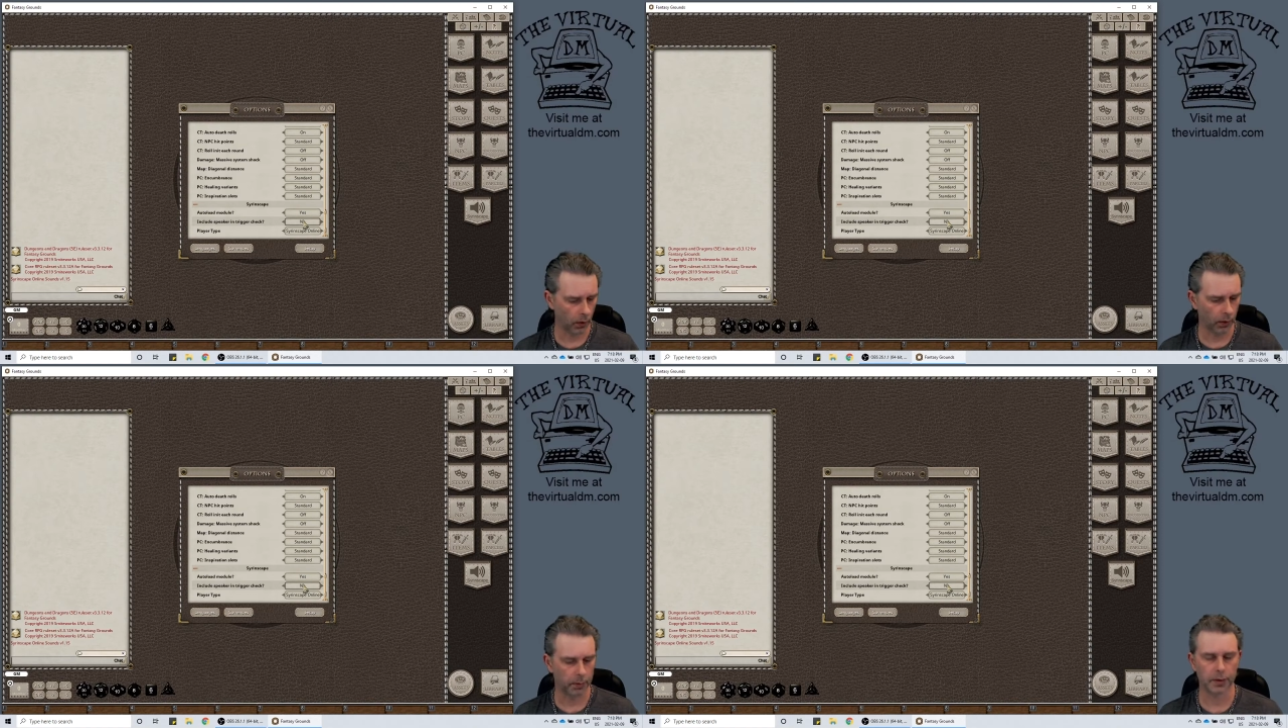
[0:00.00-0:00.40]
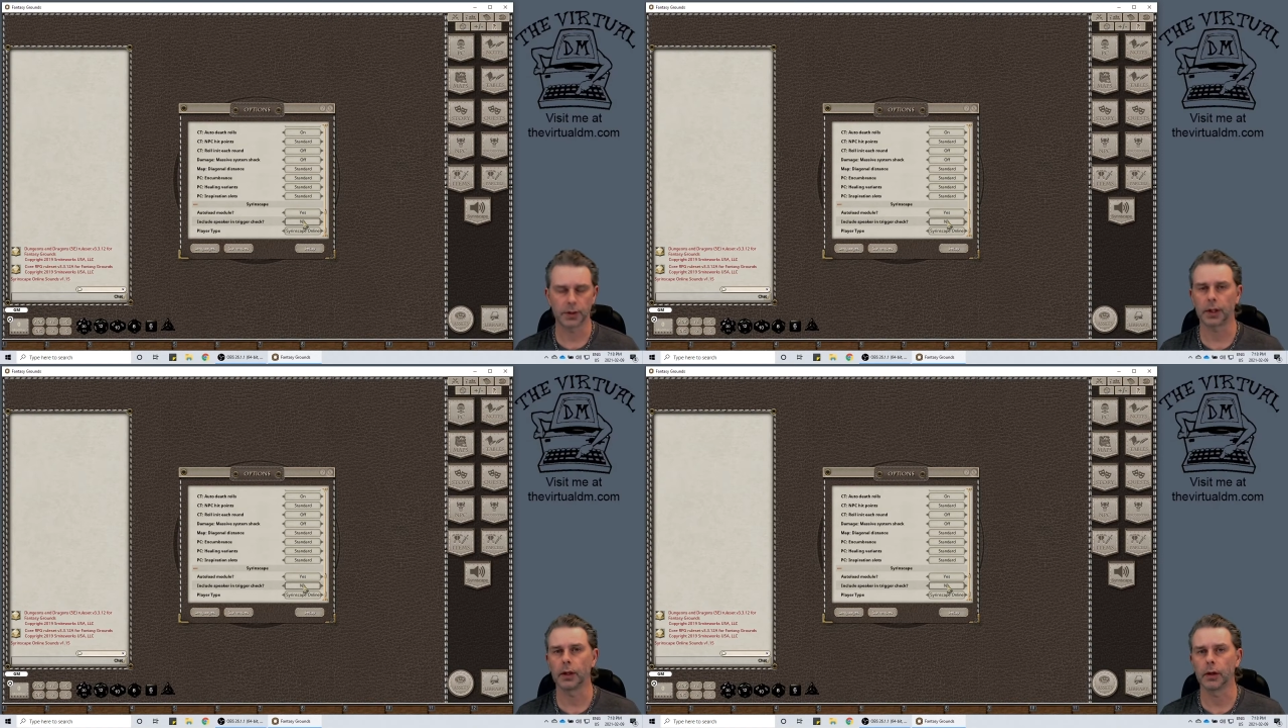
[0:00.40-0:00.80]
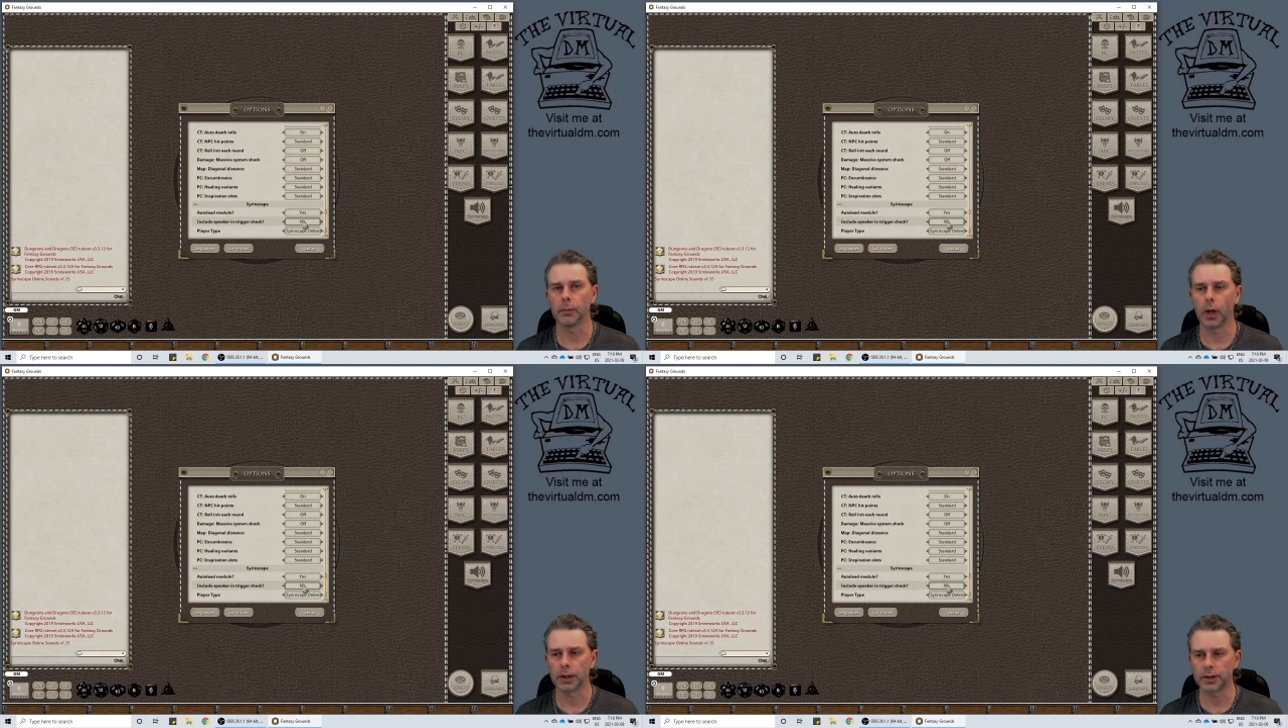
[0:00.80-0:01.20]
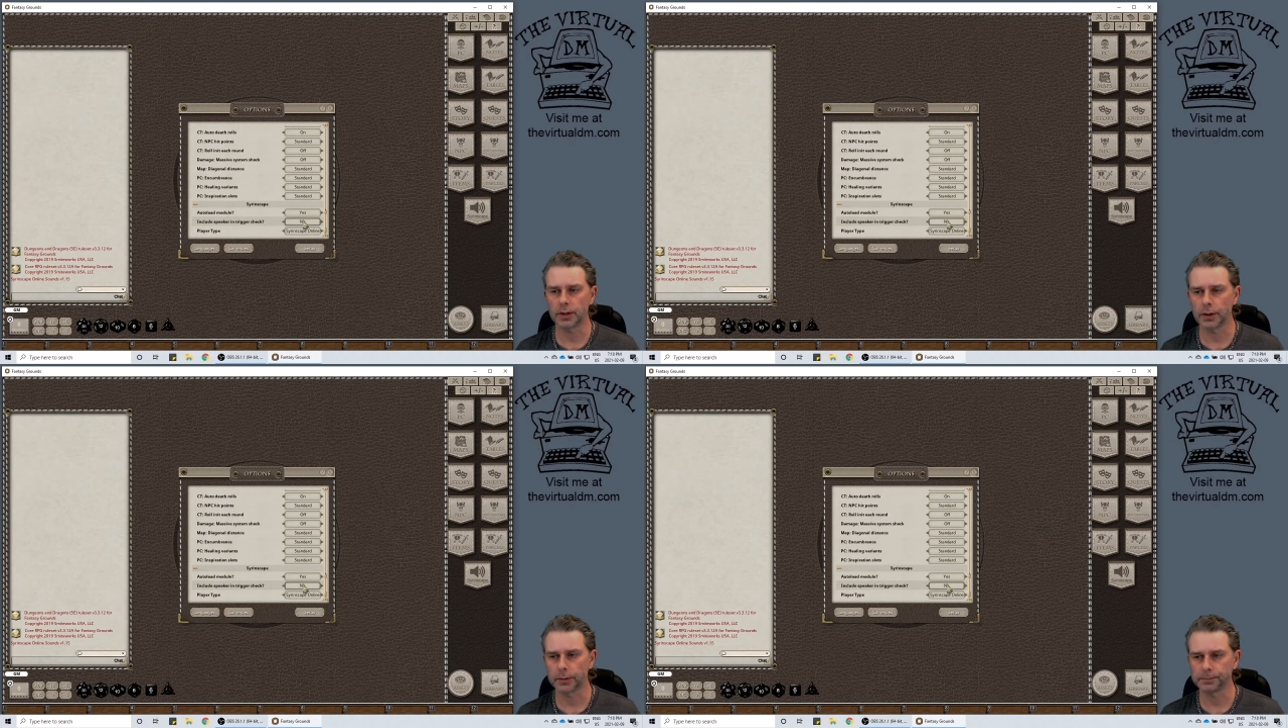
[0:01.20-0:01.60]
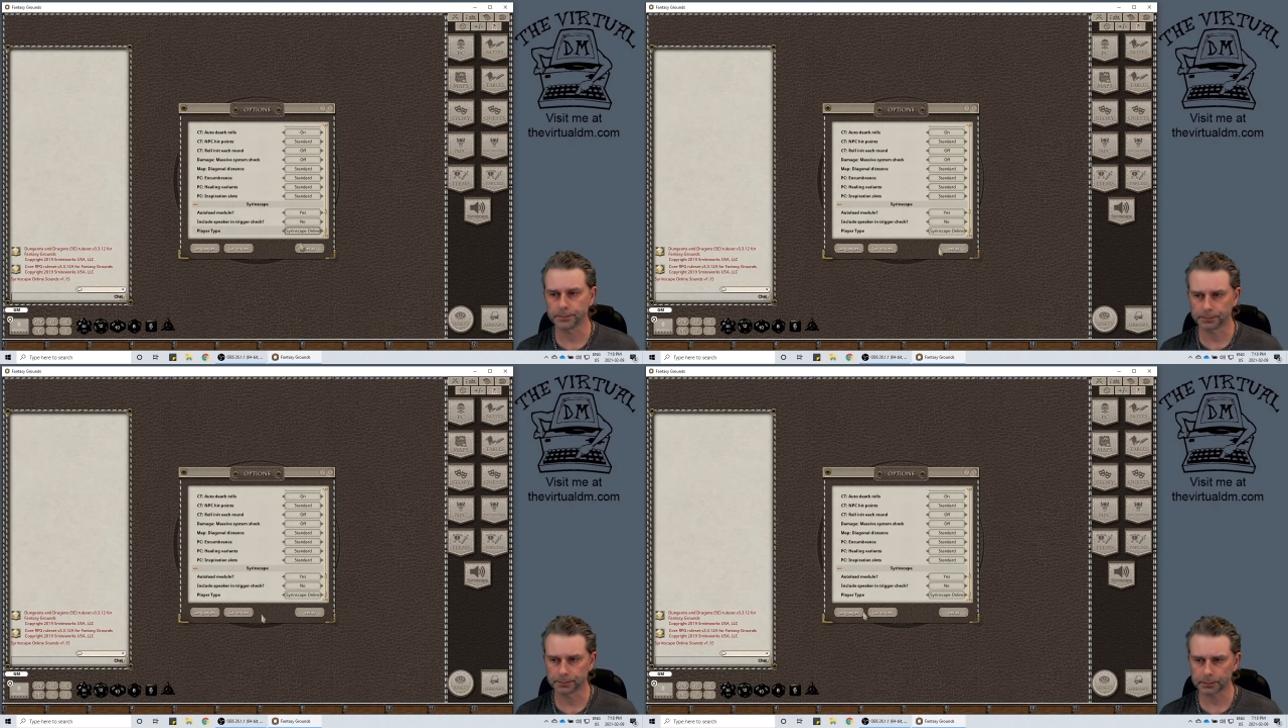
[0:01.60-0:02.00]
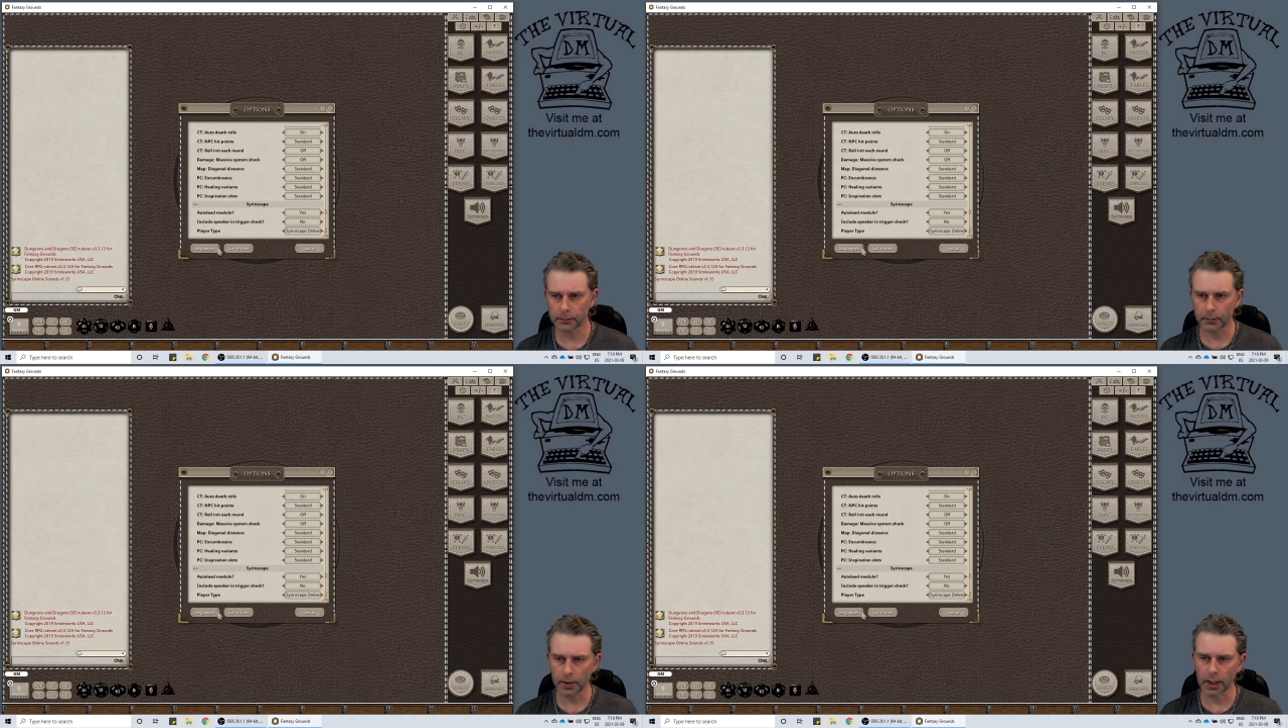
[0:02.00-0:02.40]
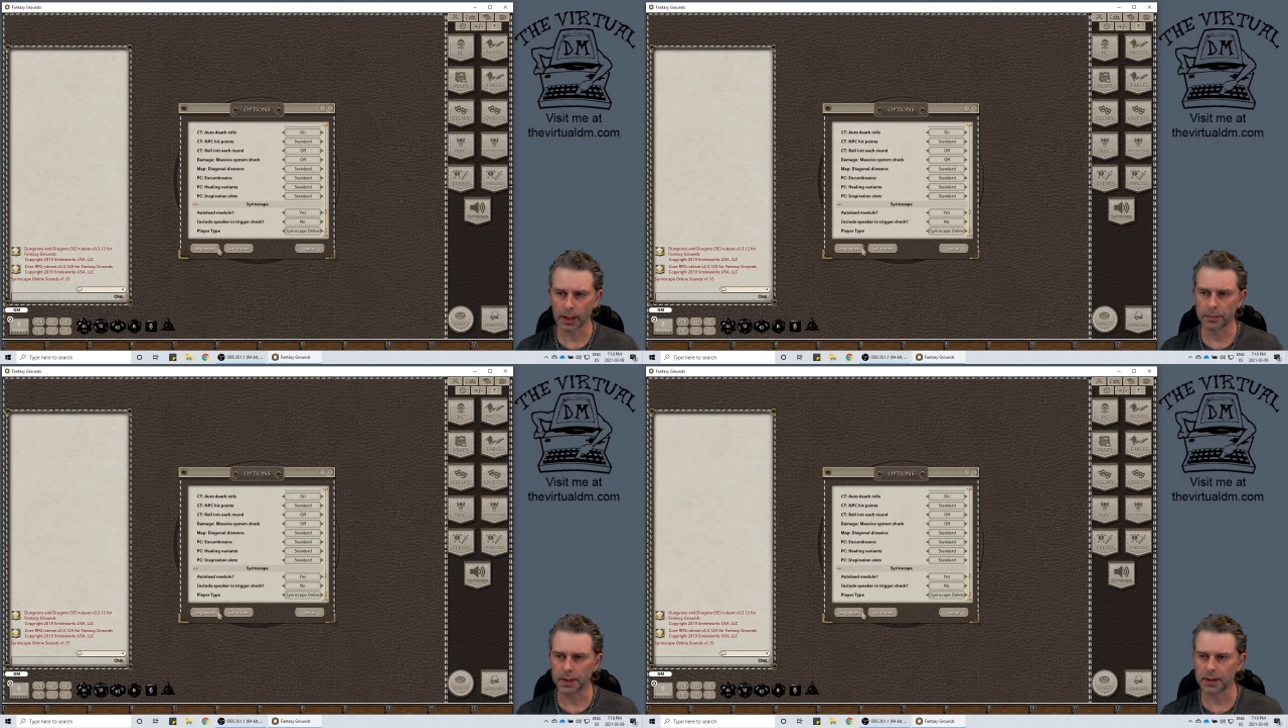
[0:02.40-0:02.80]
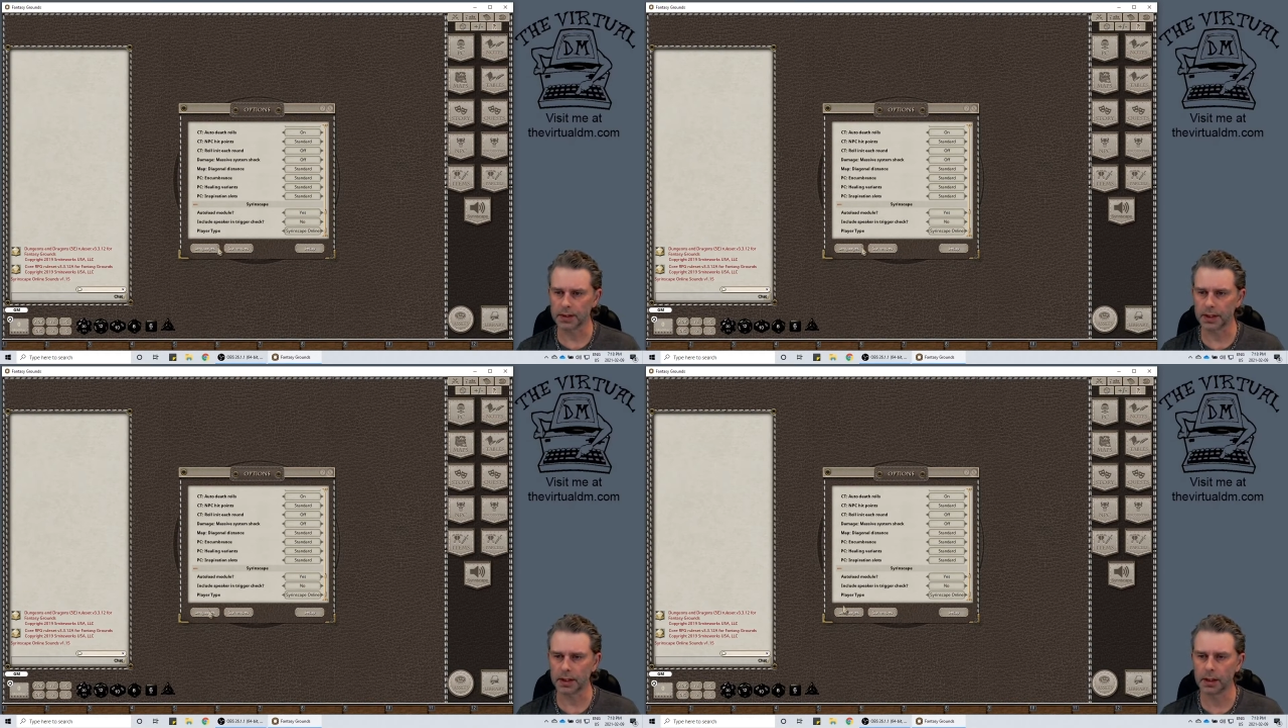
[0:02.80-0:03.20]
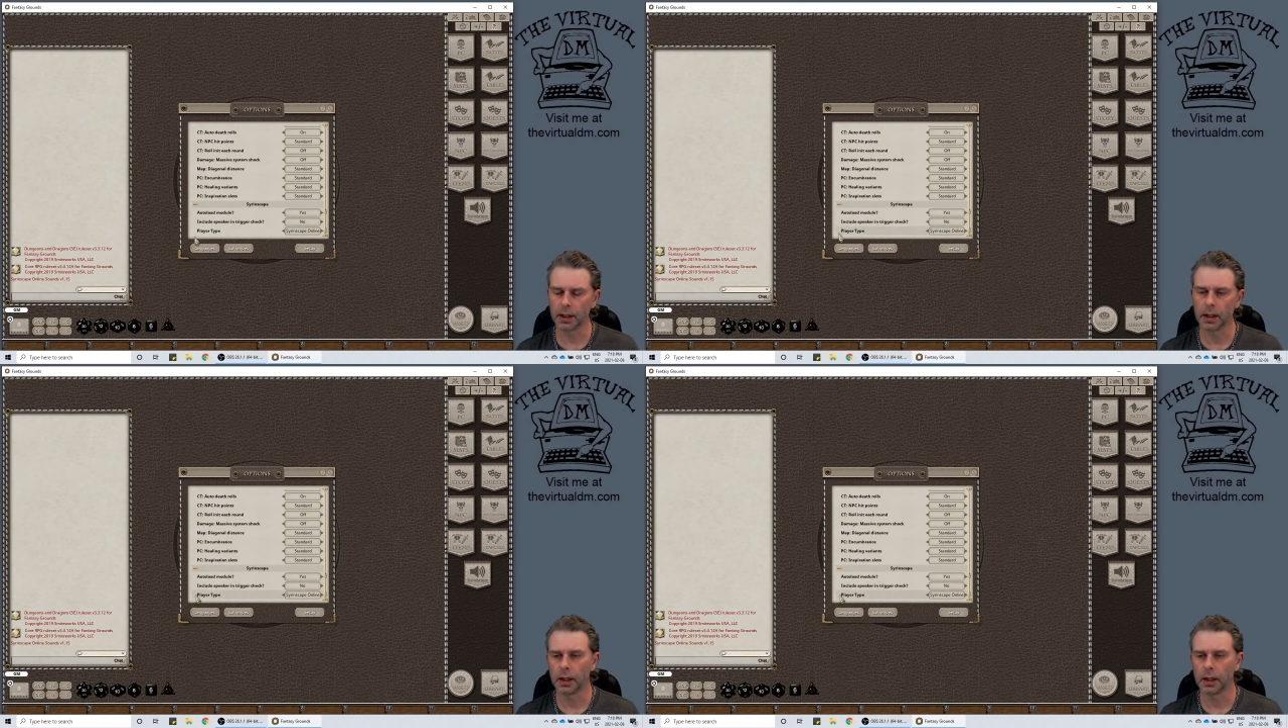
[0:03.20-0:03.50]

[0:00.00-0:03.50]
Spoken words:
or a particular monster, NPC.